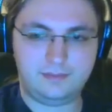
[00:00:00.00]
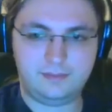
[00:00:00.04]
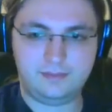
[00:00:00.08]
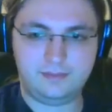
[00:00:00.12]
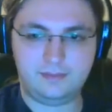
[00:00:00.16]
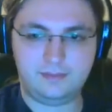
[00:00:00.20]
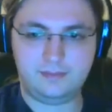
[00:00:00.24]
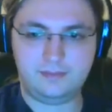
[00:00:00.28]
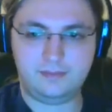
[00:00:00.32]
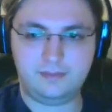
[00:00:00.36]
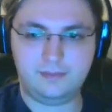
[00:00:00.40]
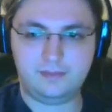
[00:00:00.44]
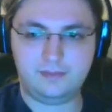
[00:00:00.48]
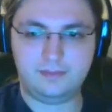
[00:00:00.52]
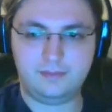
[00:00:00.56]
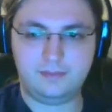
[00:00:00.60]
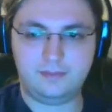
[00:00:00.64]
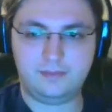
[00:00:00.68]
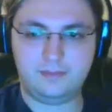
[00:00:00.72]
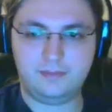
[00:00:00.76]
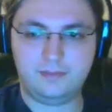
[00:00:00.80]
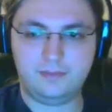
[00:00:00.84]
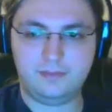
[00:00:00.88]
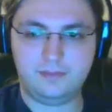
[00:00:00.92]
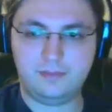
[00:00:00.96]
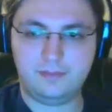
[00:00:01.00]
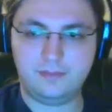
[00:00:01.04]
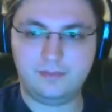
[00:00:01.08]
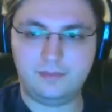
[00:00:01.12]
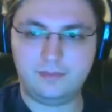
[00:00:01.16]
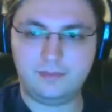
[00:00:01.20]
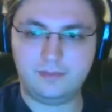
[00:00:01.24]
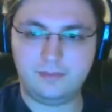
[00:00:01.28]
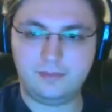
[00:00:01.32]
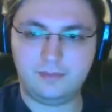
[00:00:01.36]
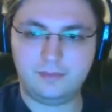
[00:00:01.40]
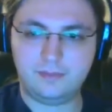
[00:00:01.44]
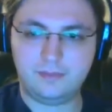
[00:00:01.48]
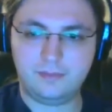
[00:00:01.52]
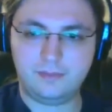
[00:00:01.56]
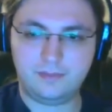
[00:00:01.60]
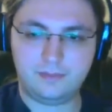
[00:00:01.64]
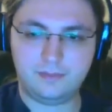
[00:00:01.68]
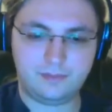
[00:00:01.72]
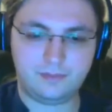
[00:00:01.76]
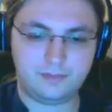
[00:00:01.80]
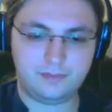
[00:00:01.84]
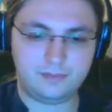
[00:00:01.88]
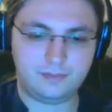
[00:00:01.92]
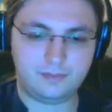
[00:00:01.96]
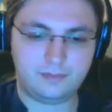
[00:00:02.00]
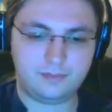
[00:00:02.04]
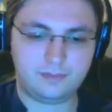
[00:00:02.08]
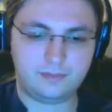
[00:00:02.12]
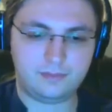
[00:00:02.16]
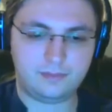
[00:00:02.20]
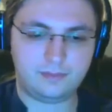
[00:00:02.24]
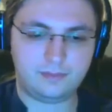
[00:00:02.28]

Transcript: The person shown says nothing.